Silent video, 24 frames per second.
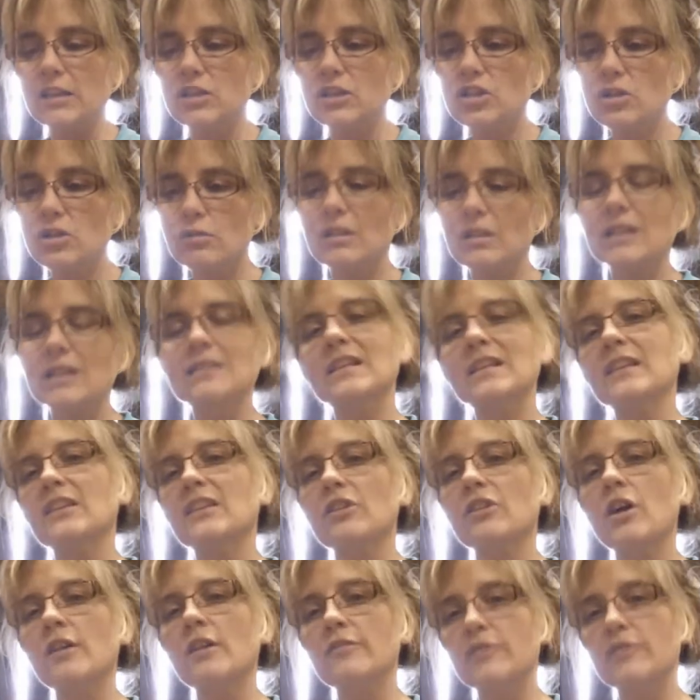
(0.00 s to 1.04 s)
do things that
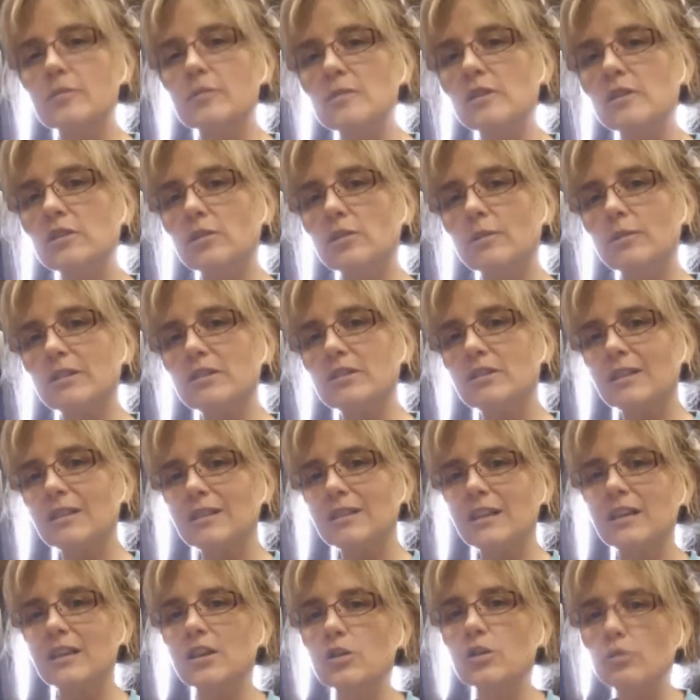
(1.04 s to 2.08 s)
they're unfamiliar with so that
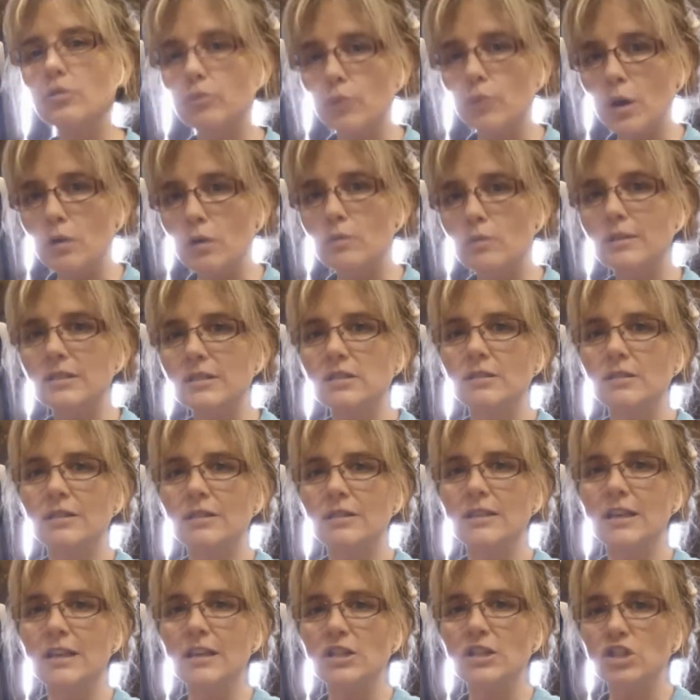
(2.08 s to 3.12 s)
they can grow and so
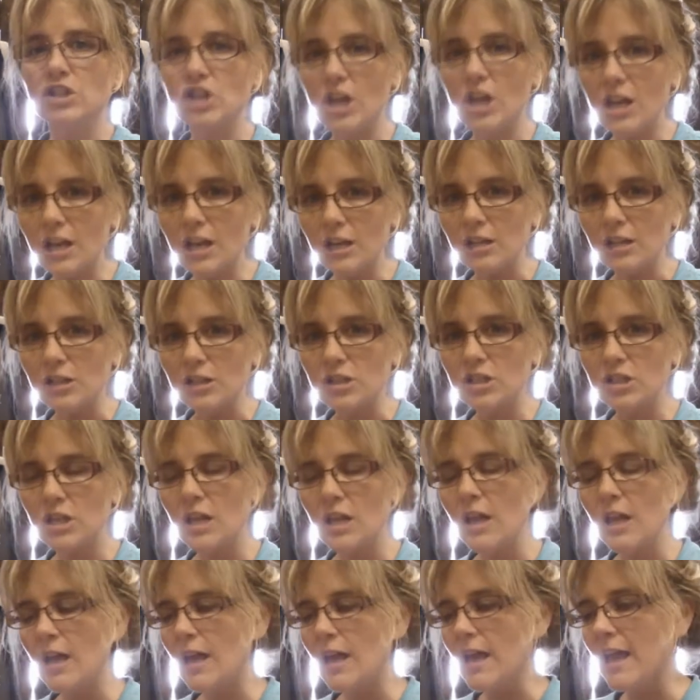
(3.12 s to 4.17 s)
that they can change.
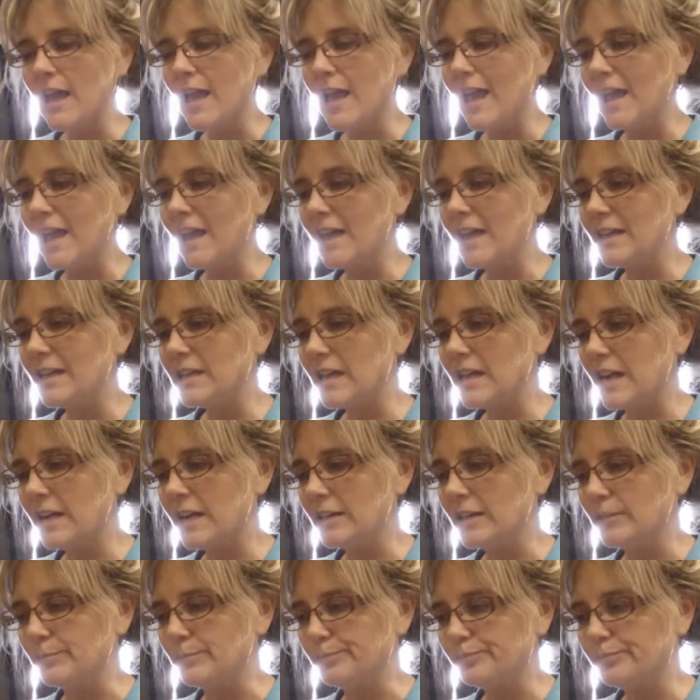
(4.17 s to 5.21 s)

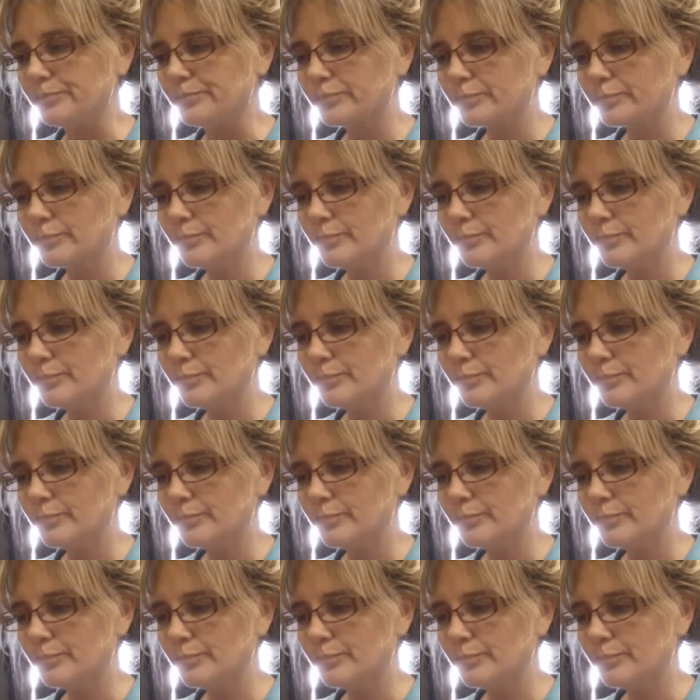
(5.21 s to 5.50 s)
And